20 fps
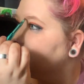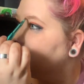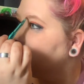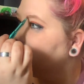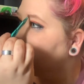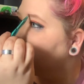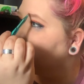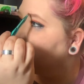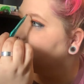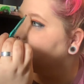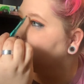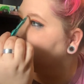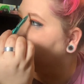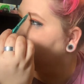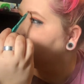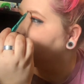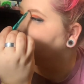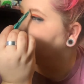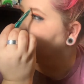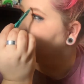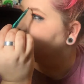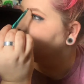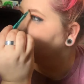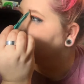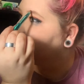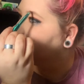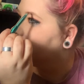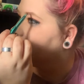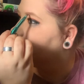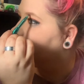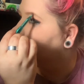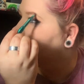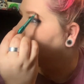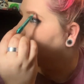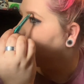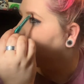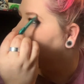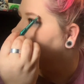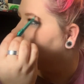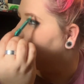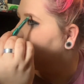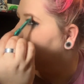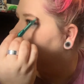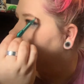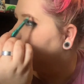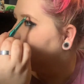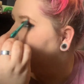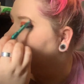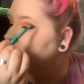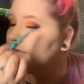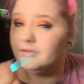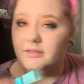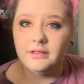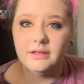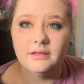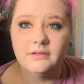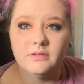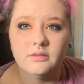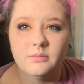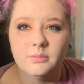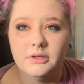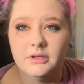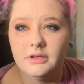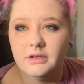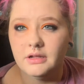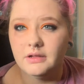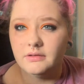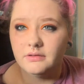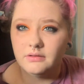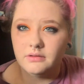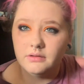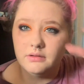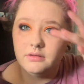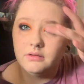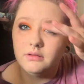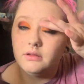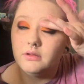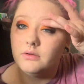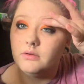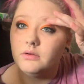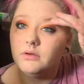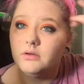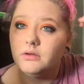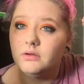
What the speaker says: and this top part. Everything else is pretty nice, so